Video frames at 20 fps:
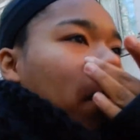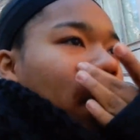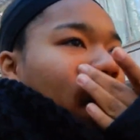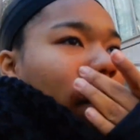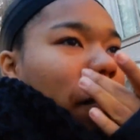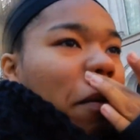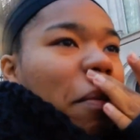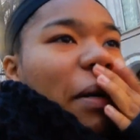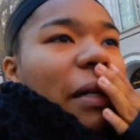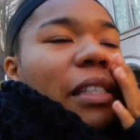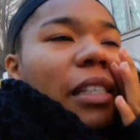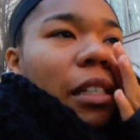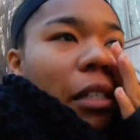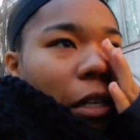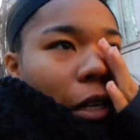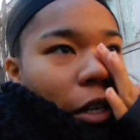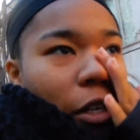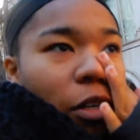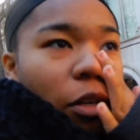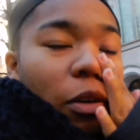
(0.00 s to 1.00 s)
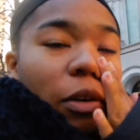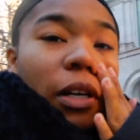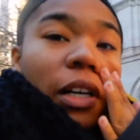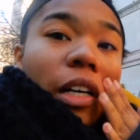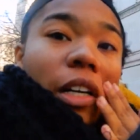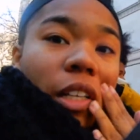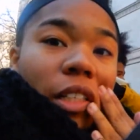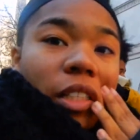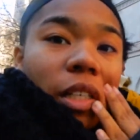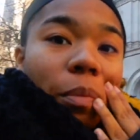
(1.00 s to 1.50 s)
But we're about to go
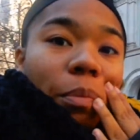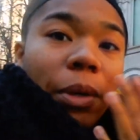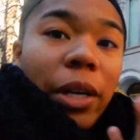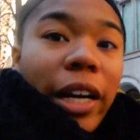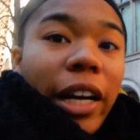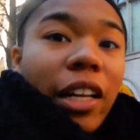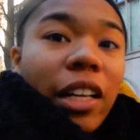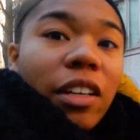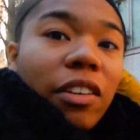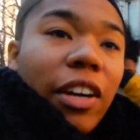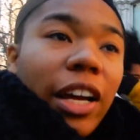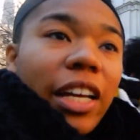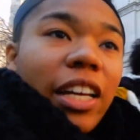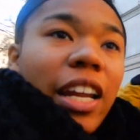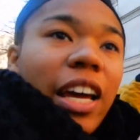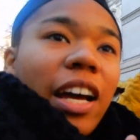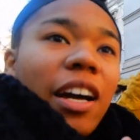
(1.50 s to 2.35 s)
to Brooklyn right